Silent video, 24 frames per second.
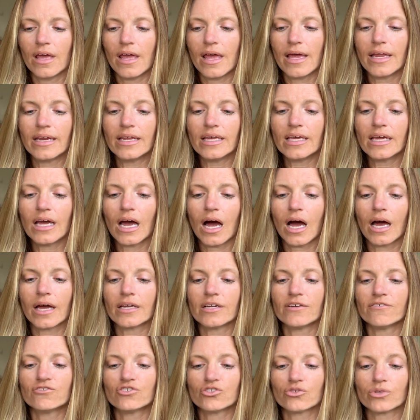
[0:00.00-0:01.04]
any kind
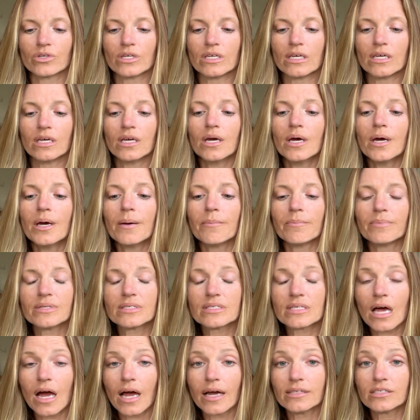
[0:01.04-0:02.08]
of tree
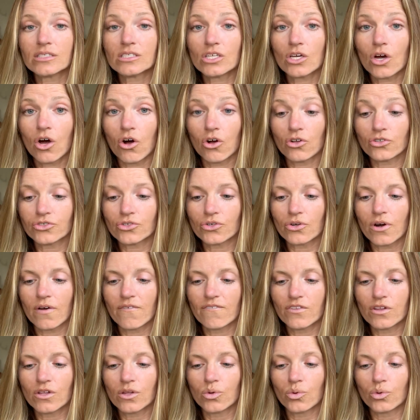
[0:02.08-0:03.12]
besides the altar
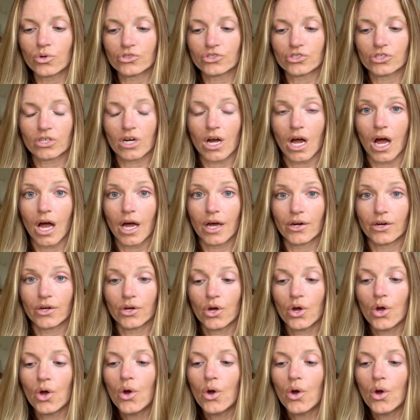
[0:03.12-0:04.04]
of the Lord your God,